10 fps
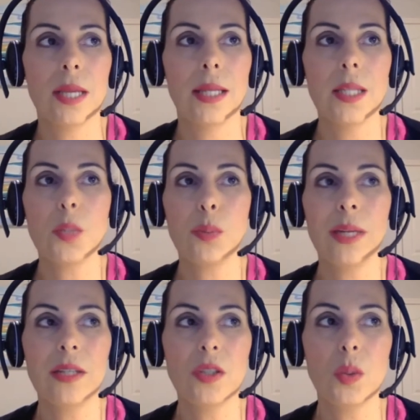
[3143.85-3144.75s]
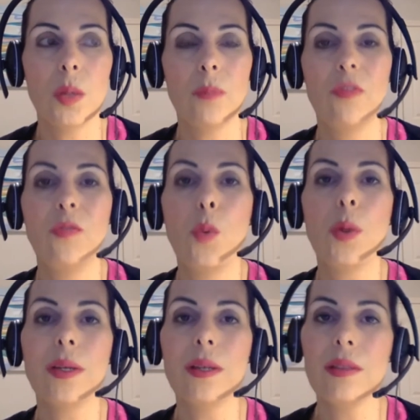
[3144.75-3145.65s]
let's brainstorm
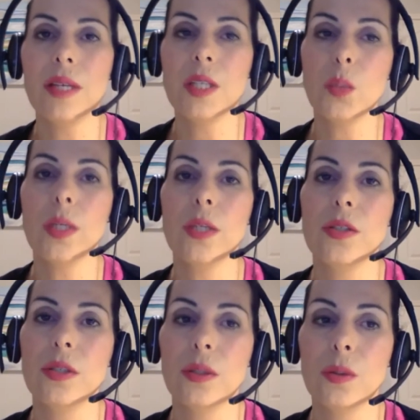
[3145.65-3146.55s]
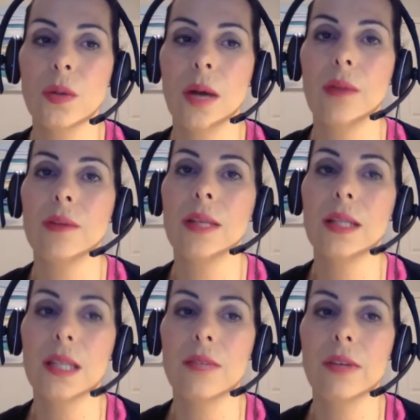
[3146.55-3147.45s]
40 things we could do other than
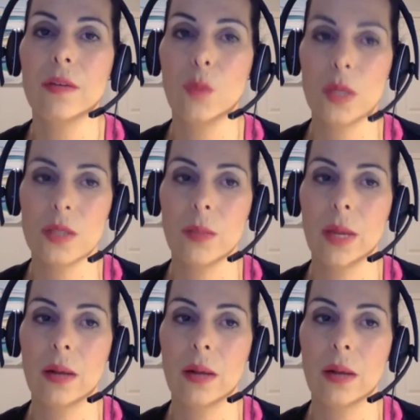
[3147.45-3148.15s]
leaving a voicemail.